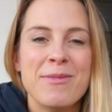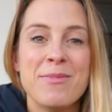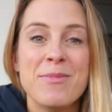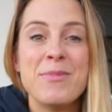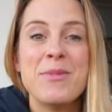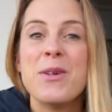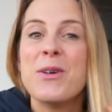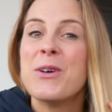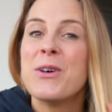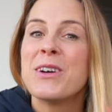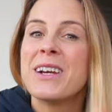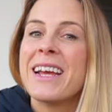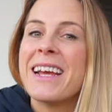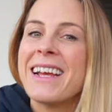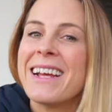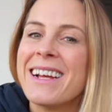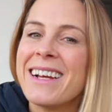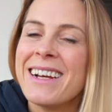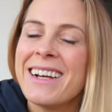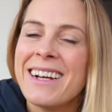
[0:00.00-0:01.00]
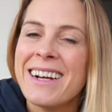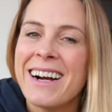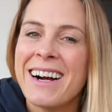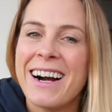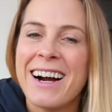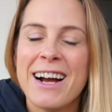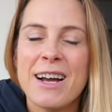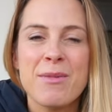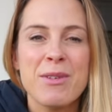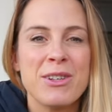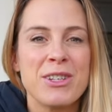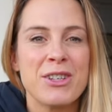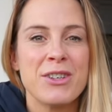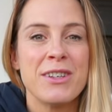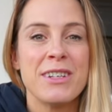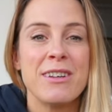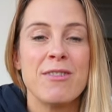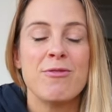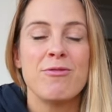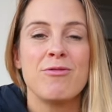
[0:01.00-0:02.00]
Morning! I hope you're
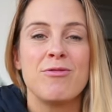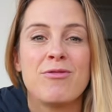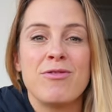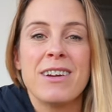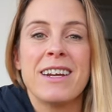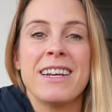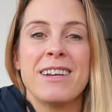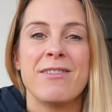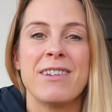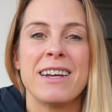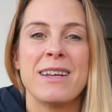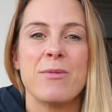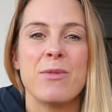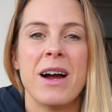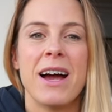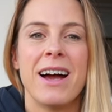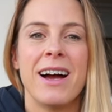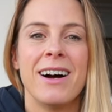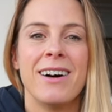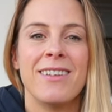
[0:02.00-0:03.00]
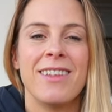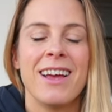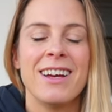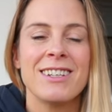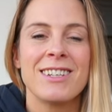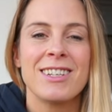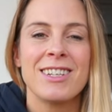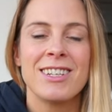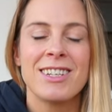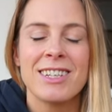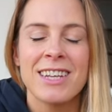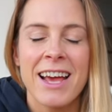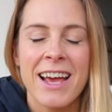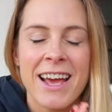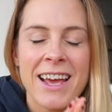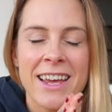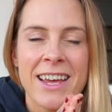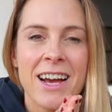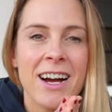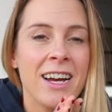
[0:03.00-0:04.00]
doing really, really well.
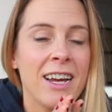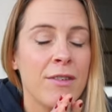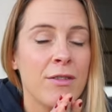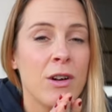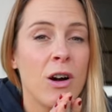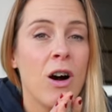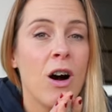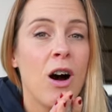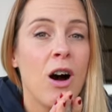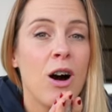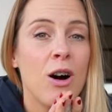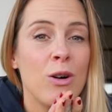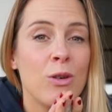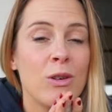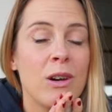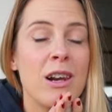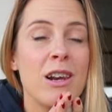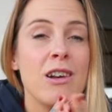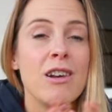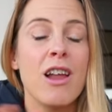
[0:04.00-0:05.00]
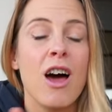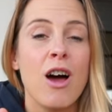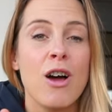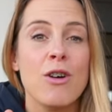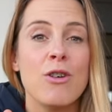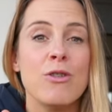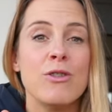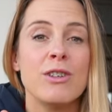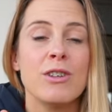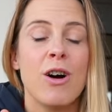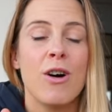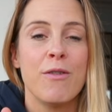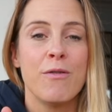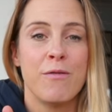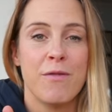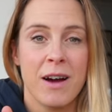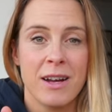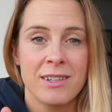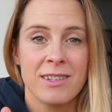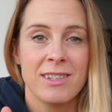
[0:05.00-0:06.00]
Today I have got a whole load
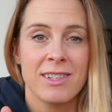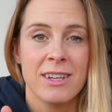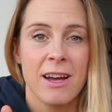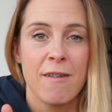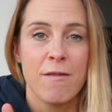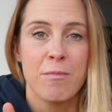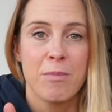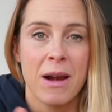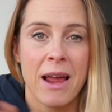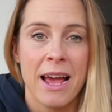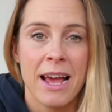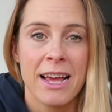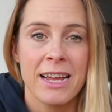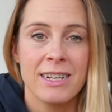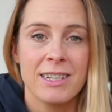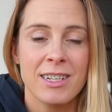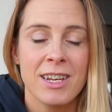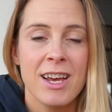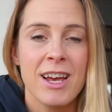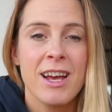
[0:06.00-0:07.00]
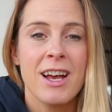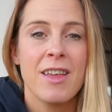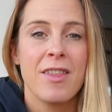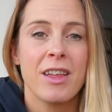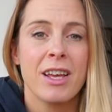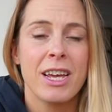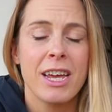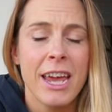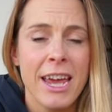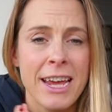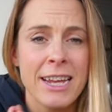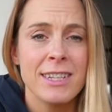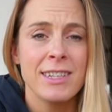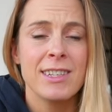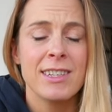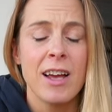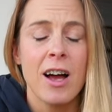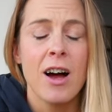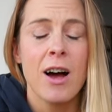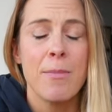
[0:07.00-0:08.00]
of fun stuff planned. The
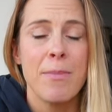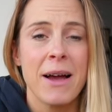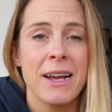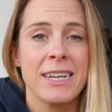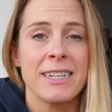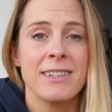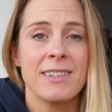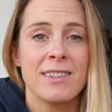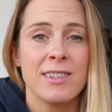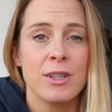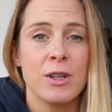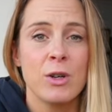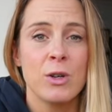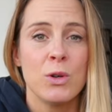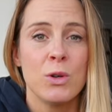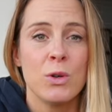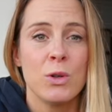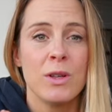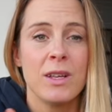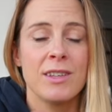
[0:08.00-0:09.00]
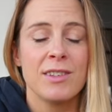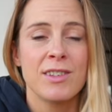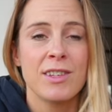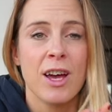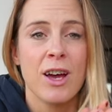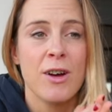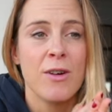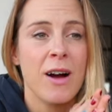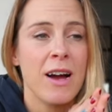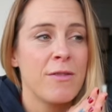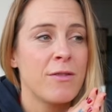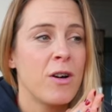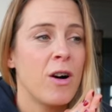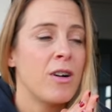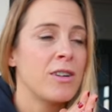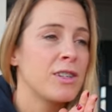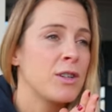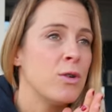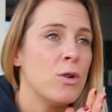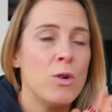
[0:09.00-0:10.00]
kids are back in school, so I've
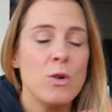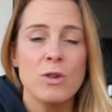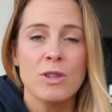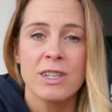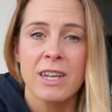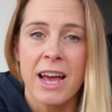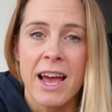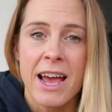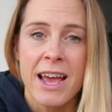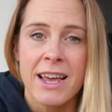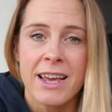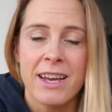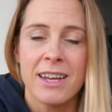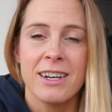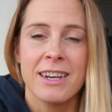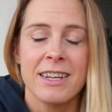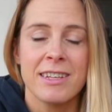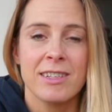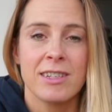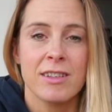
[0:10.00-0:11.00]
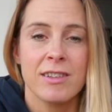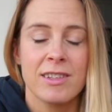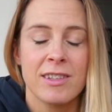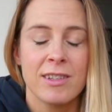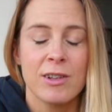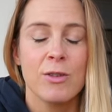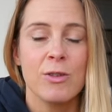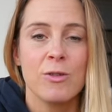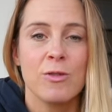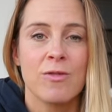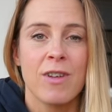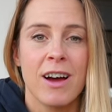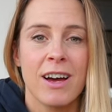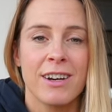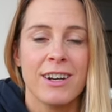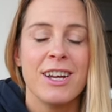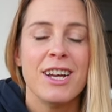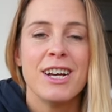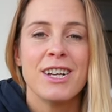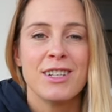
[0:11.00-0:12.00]
got all day, at least to the school
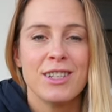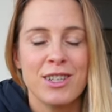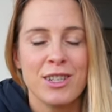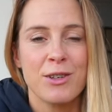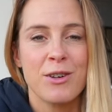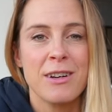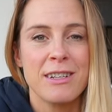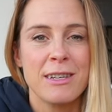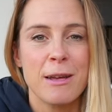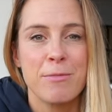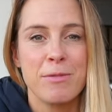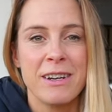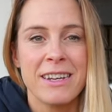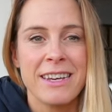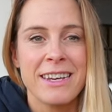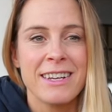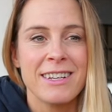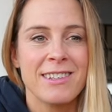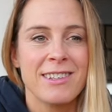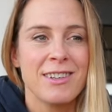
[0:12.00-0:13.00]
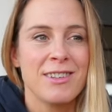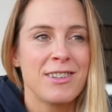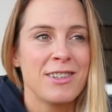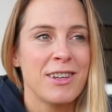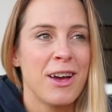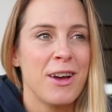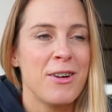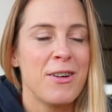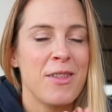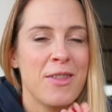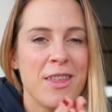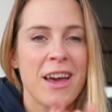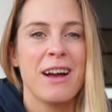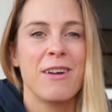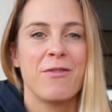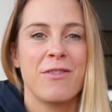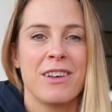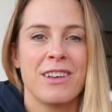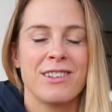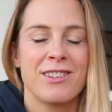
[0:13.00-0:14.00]
run, to do as I please, so
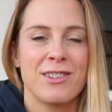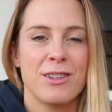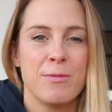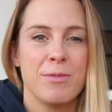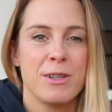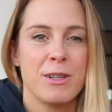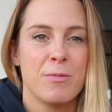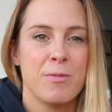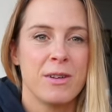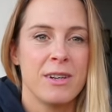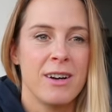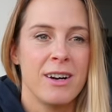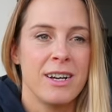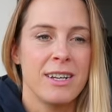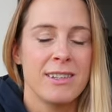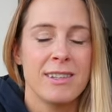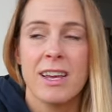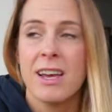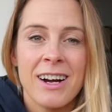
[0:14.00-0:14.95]
that feels super duper nice.